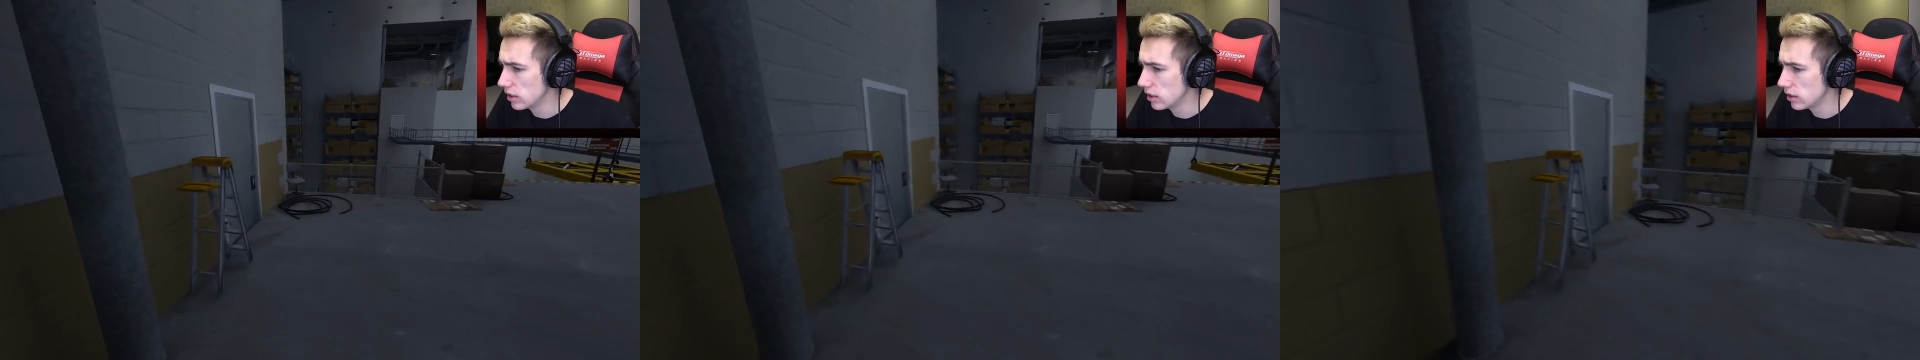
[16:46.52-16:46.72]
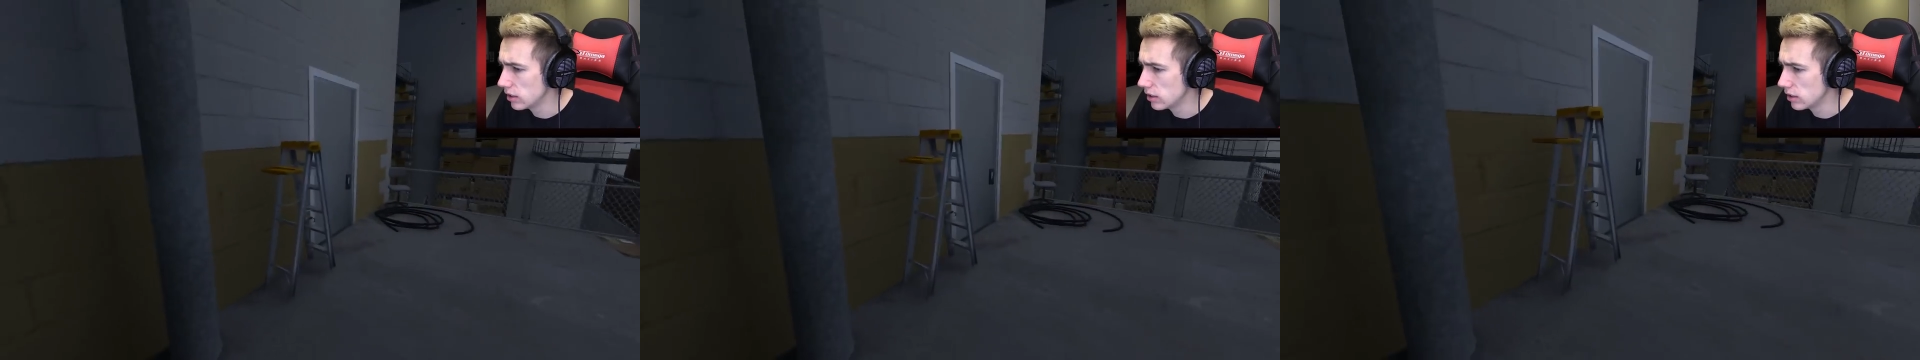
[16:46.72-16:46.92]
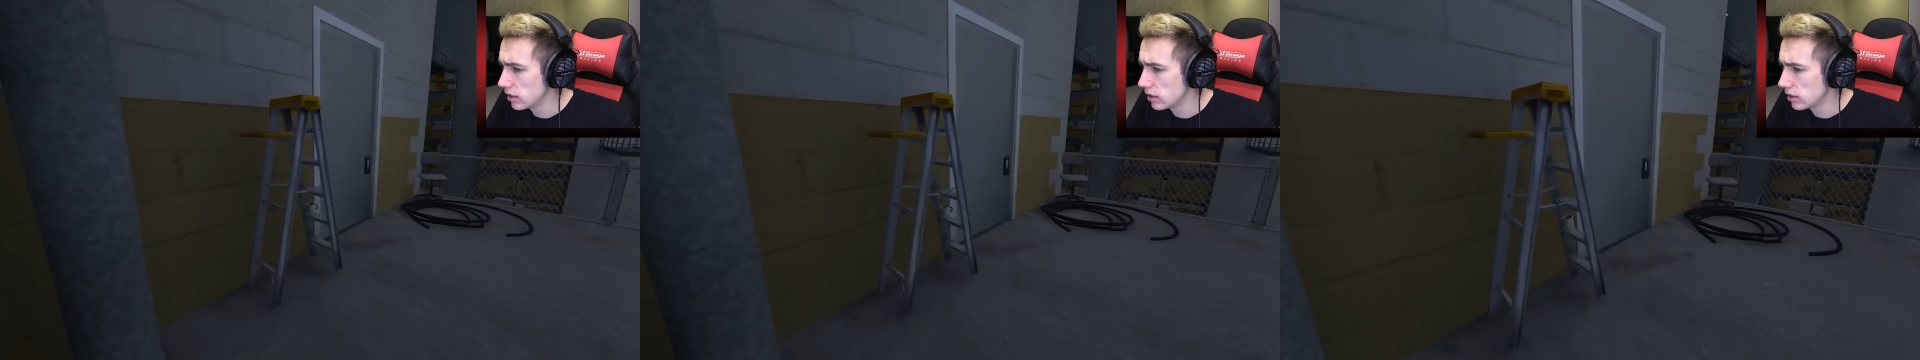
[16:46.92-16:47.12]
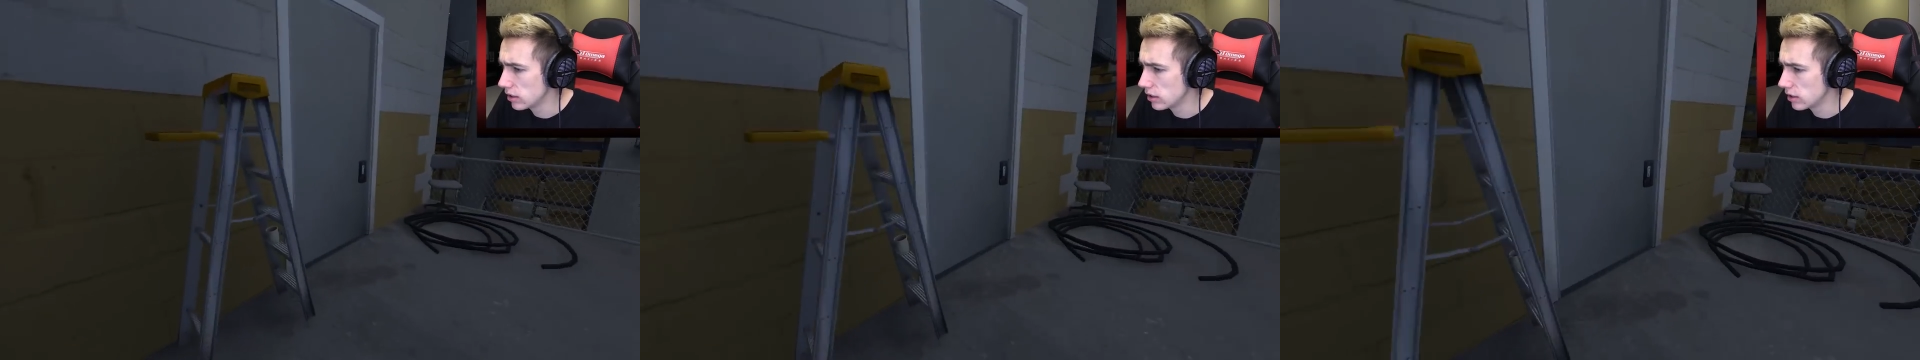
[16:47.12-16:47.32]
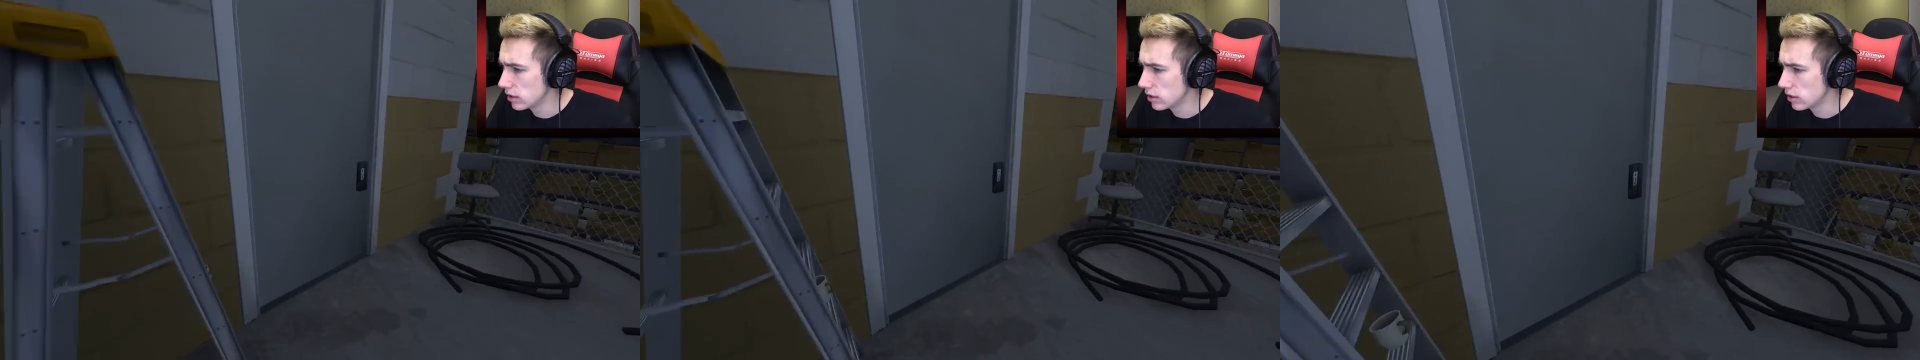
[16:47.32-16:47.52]

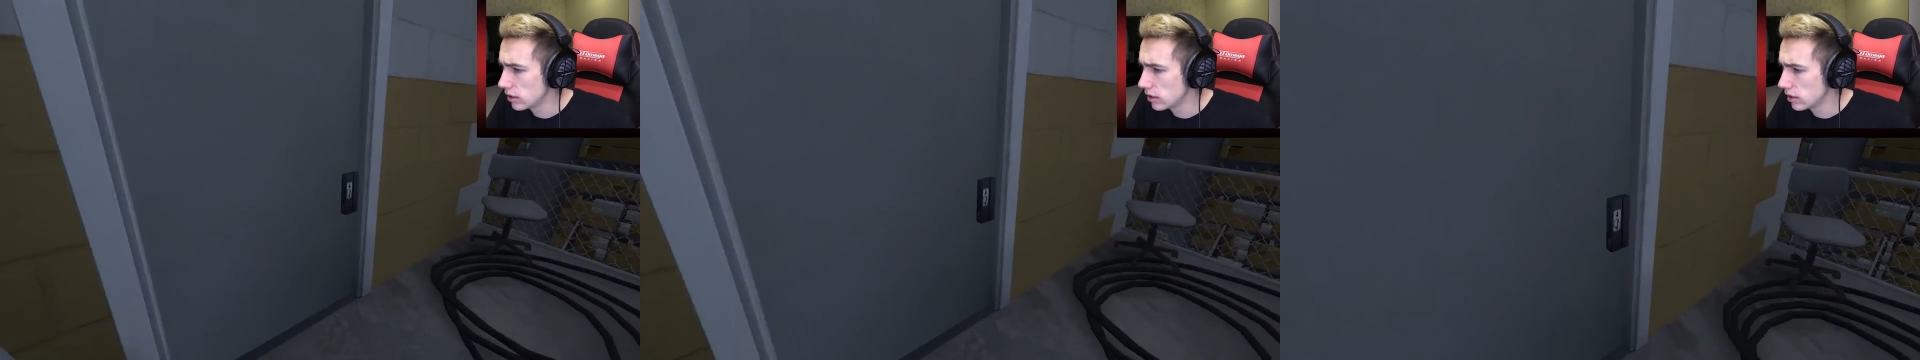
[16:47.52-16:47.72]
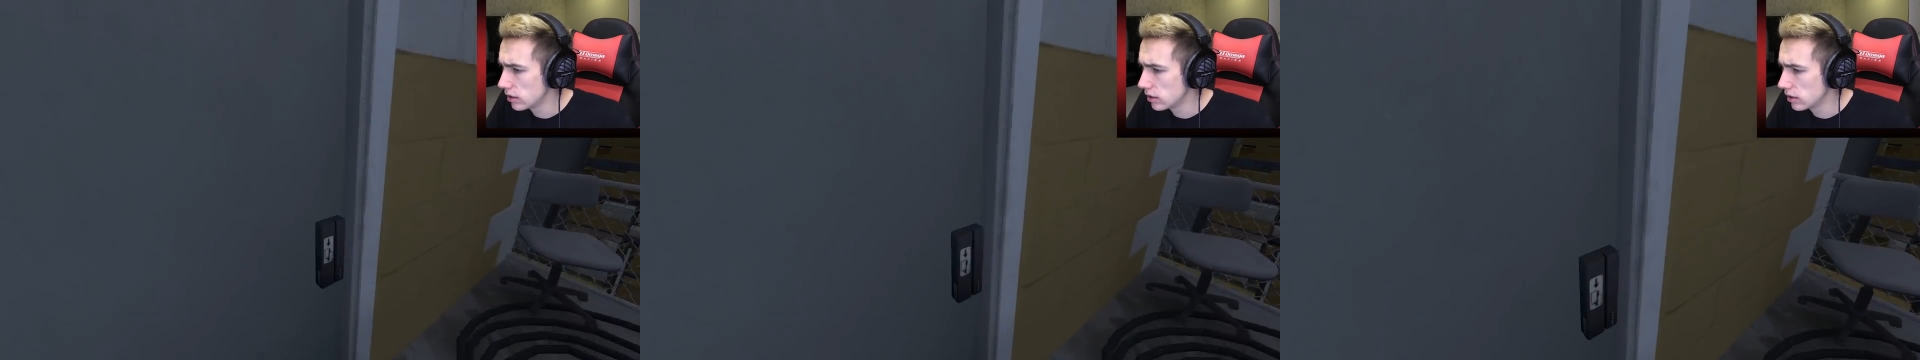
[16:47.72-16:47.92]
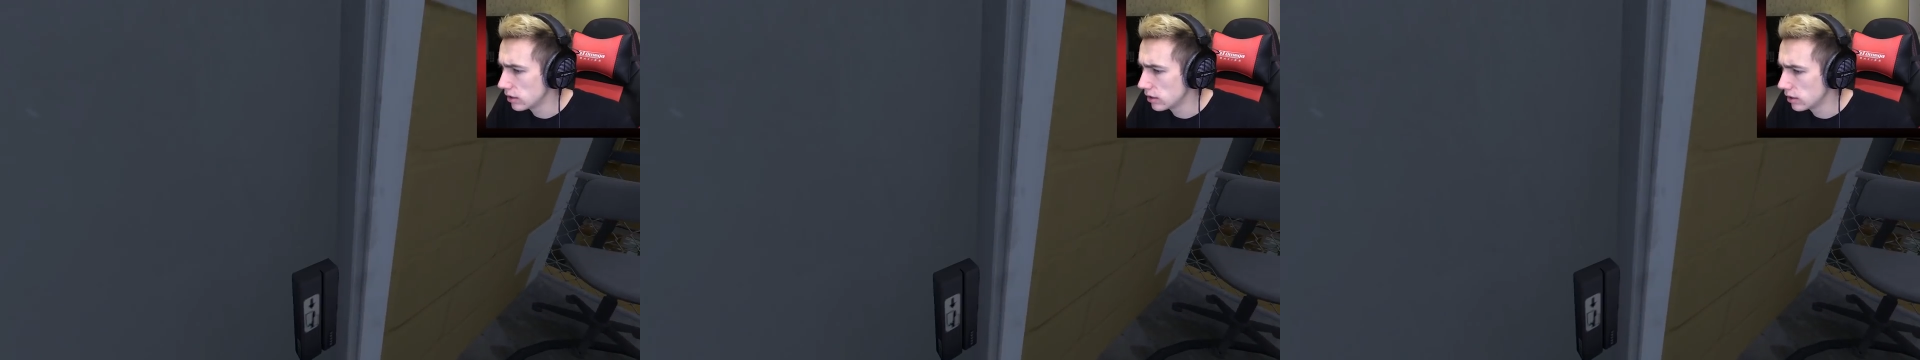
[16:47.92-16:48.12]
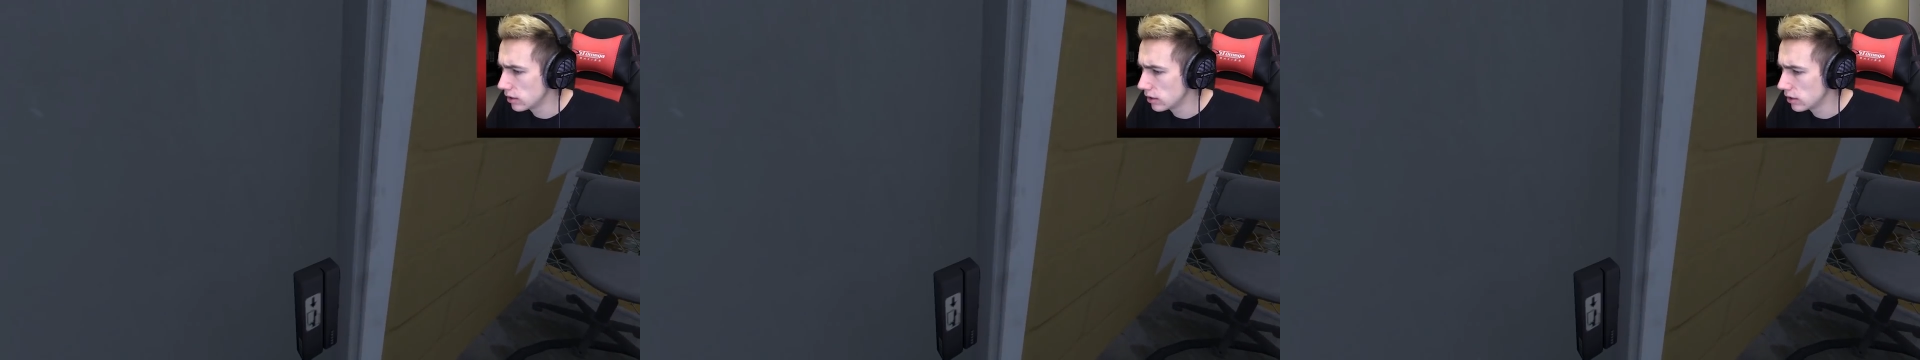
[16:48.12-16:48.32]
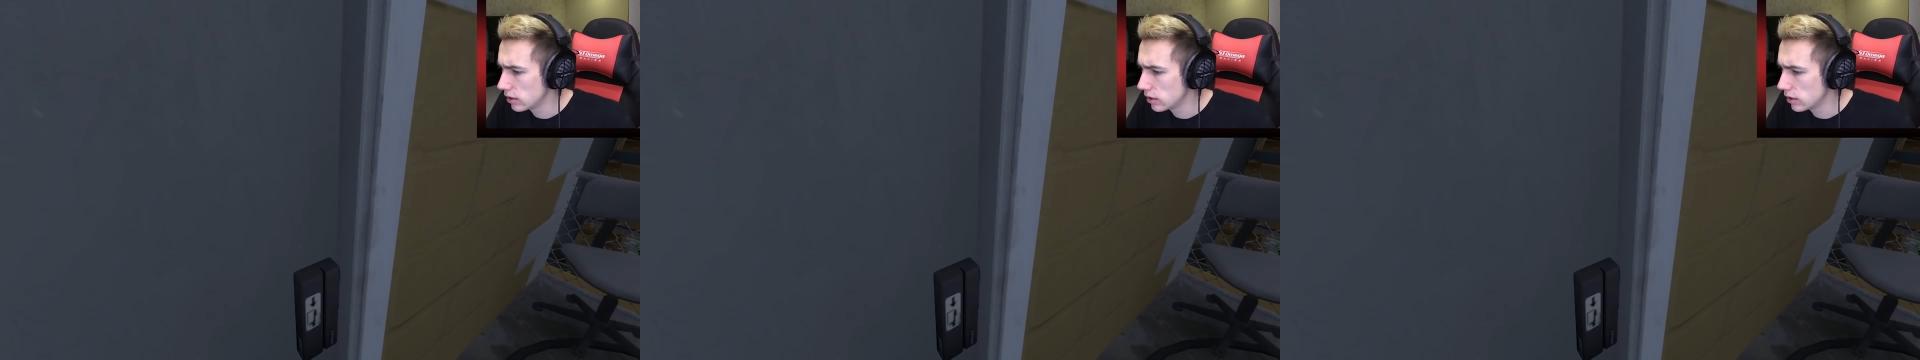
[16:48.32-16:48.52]
(no one is talking)